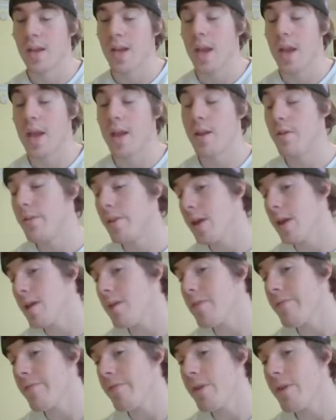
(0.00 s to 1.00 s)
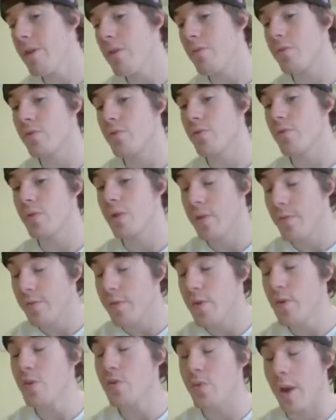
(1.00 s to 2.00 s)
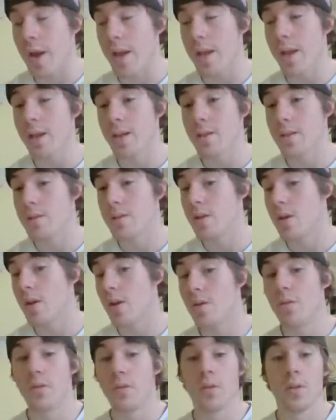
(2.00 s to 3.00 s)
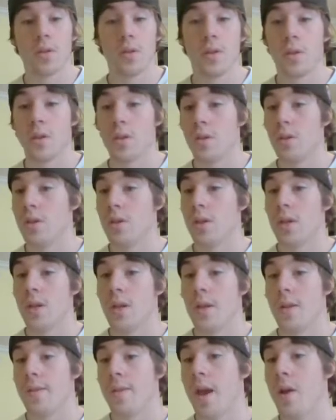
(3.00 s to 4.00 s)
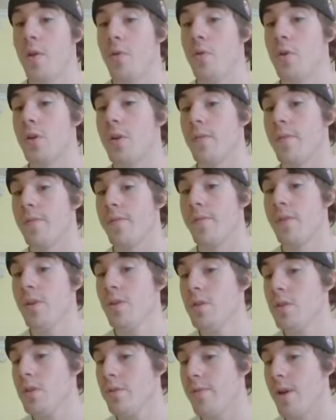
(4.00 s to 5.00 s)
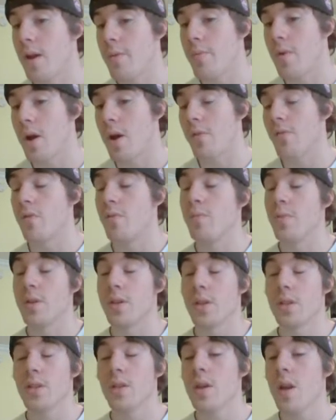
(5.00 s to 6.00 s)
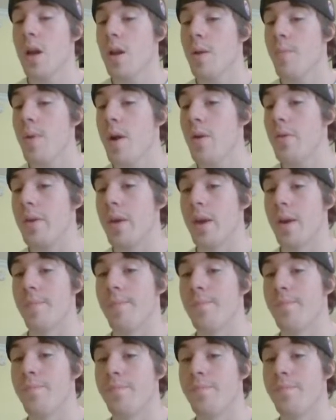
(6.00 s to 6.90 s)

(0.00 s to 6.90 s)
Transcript: and he'll land Confuse Ray. So that'll confuse the Vibrava, but doesn't knock him out yet.